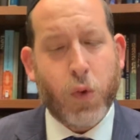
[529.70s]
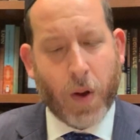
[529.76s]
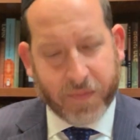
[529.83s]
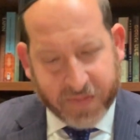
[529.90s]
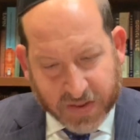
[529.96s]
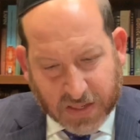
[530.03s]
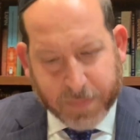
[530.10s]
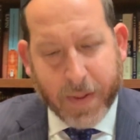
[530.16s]
You
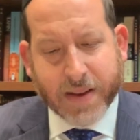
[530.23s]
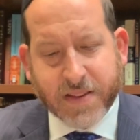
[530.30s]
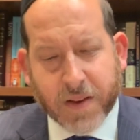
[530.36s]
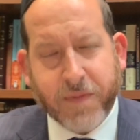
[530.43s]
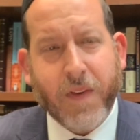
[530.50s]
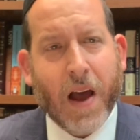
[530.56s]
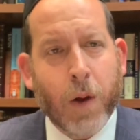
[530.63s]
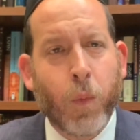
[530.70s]
have to
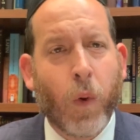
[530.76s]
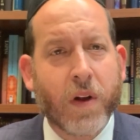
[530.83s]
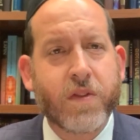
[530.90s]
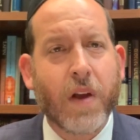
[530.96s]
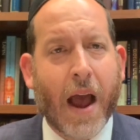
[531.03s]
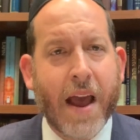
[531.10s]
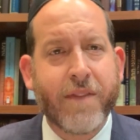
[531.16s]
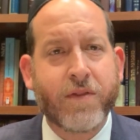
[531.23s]
specify
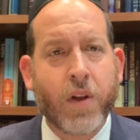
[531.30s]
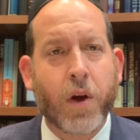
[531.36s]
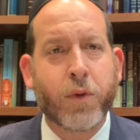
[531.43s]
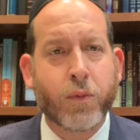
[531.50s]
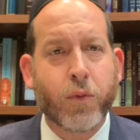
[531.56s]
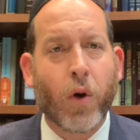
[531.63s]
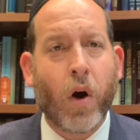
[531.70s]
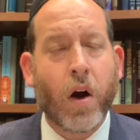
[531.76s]
what I have
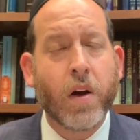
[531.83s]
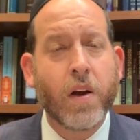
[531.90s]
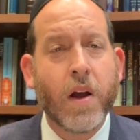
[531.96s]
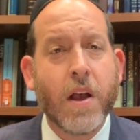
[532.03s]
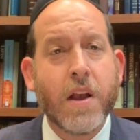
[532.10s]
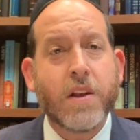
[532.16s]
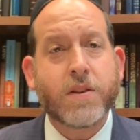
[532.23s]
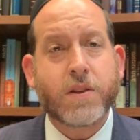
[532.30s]
done wrong.
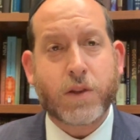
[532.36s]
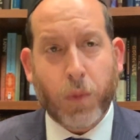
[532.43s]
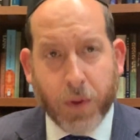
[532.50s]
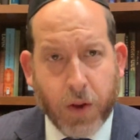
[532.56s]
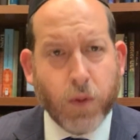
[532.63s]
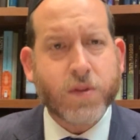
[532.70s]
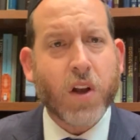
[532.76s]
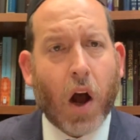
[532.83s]
So we
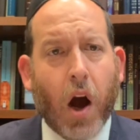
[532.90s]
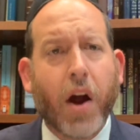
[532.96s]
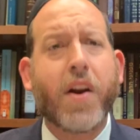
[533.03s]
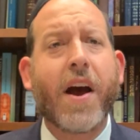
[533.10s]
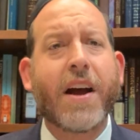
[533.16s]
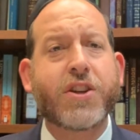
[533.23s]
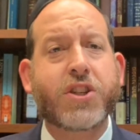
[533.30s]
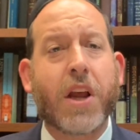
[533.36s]
use
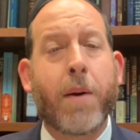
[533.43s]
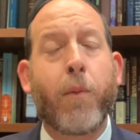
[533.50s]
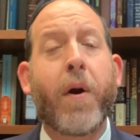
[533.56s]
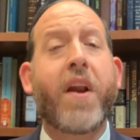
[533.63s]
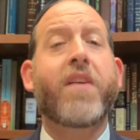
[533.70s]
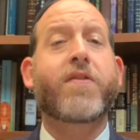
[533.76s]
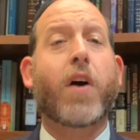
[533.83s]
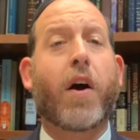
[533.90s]
Ana Hashem.
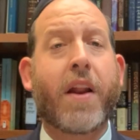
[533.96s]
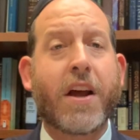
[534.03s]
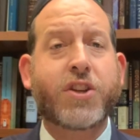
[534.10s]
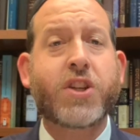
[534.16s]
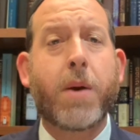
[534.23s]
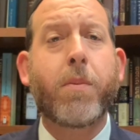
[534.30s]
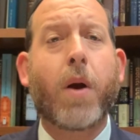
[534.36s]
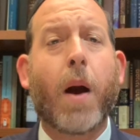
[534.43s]
Where does Ana
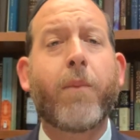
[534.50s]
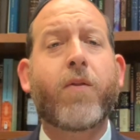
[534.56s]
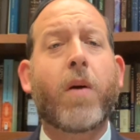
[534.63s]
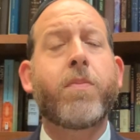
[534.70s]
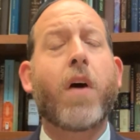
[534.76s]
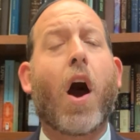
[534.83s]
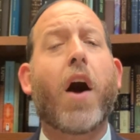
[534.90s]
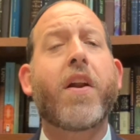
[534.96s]
Hashem come
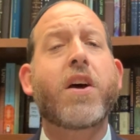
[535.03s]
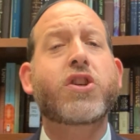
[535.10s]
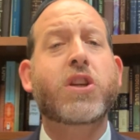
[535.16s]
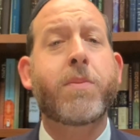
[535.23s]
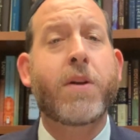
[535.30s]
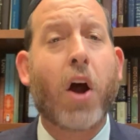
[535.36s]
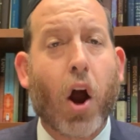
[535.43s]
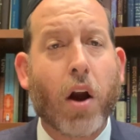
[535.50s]
from? The Ana
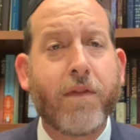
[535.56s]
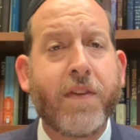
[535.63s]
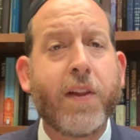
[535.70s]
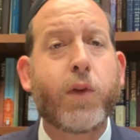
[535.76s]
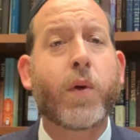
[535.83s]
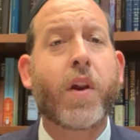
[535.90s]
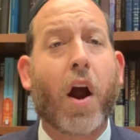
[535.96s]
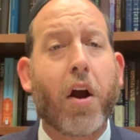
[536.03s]
Hashem in our
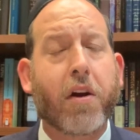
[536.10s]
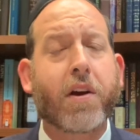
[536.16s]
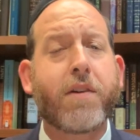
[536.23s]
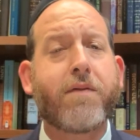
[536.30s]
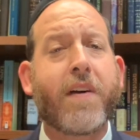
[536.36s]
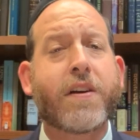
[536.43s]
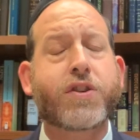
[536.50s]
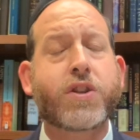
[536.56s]
vidu, in our
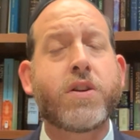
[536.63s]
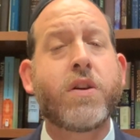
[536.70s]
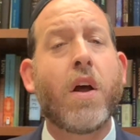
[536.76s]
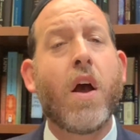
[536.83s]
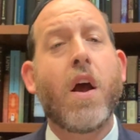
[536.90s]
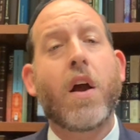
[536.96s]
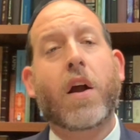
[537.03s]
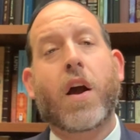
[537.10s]
confession,
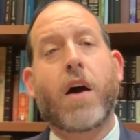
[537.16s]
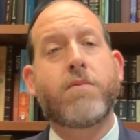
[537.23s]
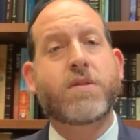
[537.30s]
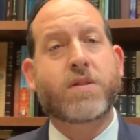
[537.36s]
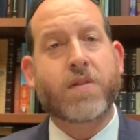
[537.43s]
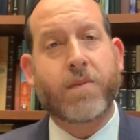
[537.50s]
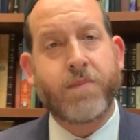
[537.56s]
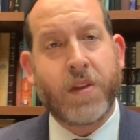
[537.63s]

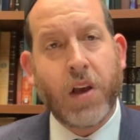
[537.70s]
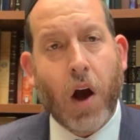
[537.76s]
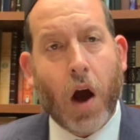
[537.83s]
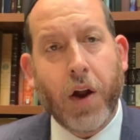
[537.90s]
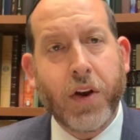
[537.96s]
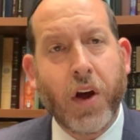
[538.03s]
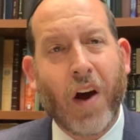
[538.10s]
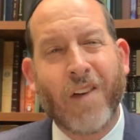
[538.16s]
comes from the
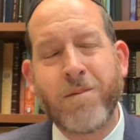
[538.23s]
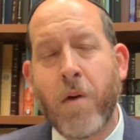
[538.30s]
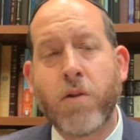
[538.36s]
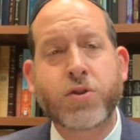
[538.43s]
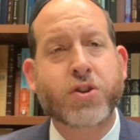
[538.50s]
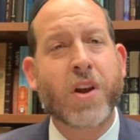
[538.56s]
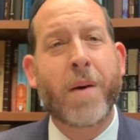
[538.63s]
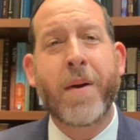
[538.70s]
Ana of
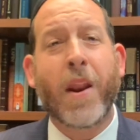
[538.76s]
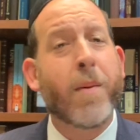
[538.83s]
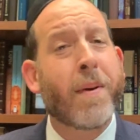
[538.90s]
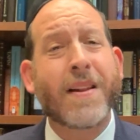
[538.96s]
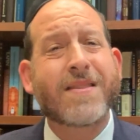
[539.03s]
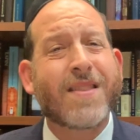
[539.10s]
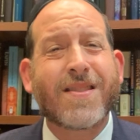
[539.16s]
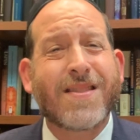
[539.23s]
Moshe Rabbeinu. But
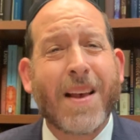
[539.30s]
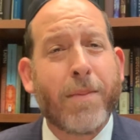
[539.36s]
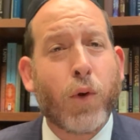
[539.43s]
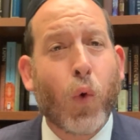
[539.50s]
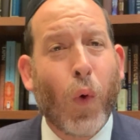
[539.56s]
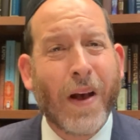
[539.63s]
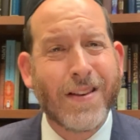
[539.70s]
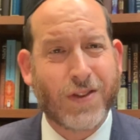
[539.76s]
it's the same
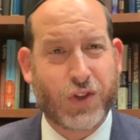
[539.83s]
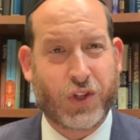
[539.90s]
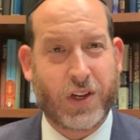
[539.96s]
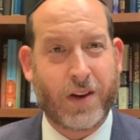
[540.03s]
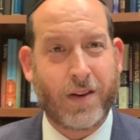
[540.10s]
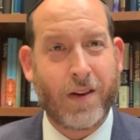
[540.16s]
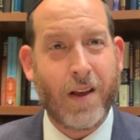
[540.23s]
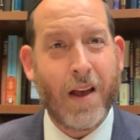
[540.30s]

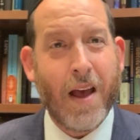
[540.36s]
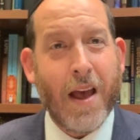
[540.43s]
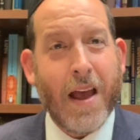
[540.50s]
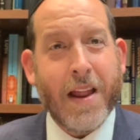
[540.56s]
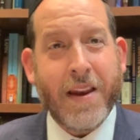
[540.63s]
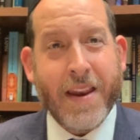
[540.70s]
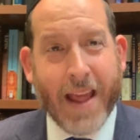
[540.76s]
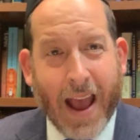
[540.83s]
question.
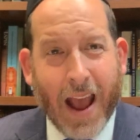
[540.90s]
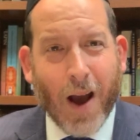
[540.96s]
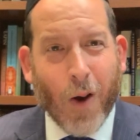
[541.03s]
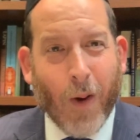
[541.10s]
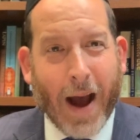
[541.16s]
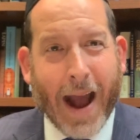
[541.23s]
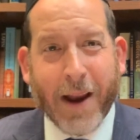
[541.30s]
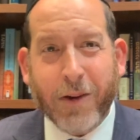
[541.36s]

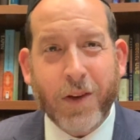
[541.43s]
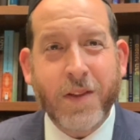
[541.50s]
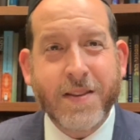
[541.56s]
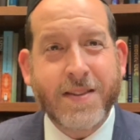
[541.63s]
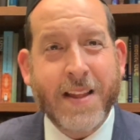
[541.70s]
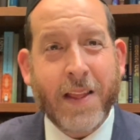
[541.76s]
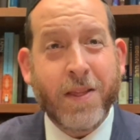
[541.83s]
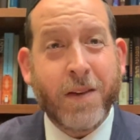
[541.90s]
Now, I don't
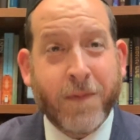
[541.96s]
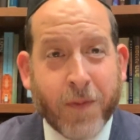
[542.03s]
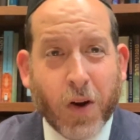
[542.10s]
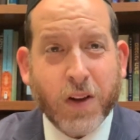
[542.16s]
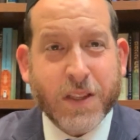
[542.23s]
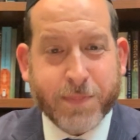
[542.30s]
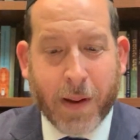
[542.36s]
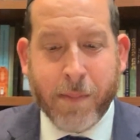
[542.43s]
understand the
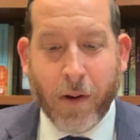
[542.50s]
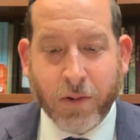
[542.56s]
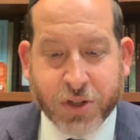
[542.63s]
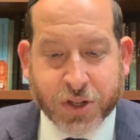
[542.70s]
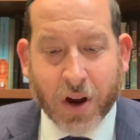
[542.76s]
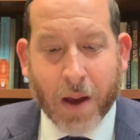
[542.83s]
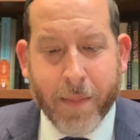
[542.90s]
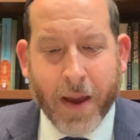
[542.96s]
verse by
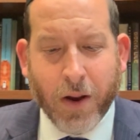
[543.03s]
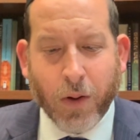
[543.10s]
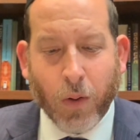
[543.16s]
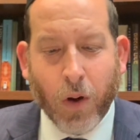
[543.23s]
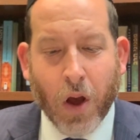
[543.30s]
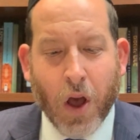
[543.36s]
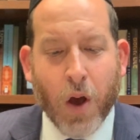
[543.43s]
Moshe Rabbeinu.